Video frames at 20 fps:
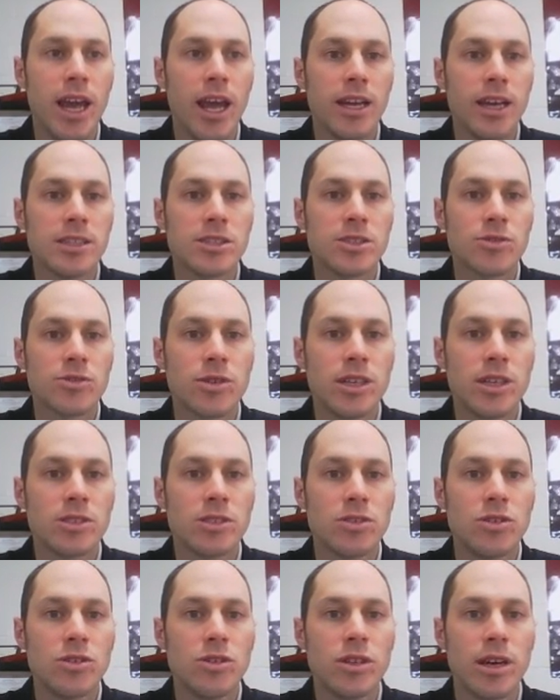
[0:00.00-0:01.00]
a is 3,
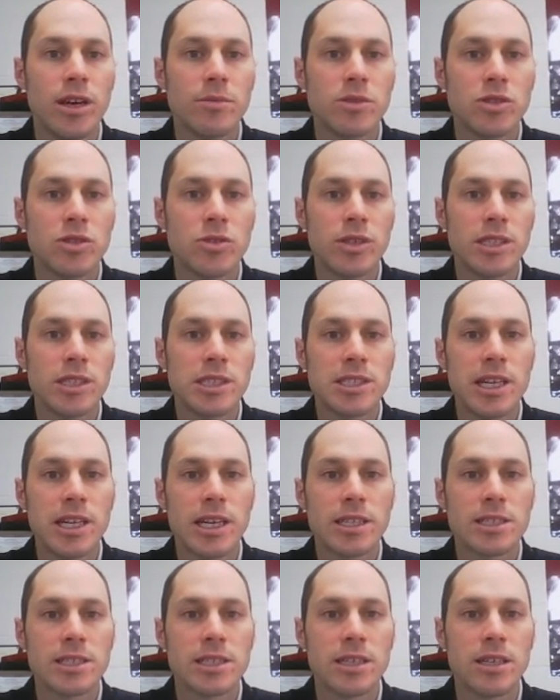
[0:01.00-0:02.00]
so 2 times 3 is
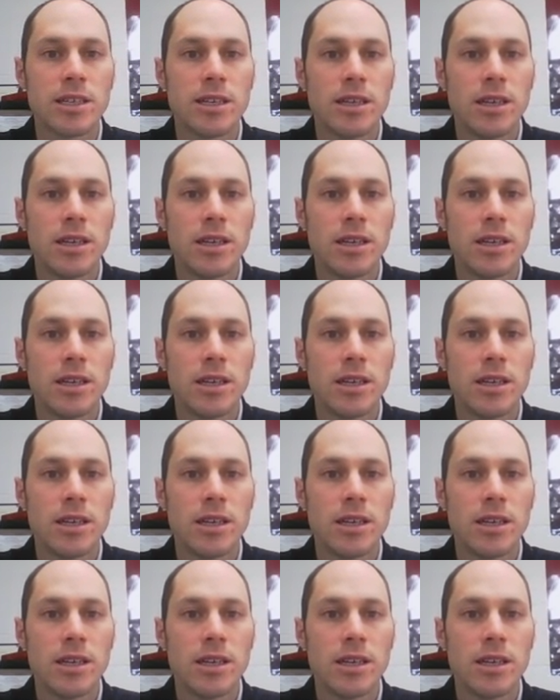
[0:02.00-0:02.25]
6.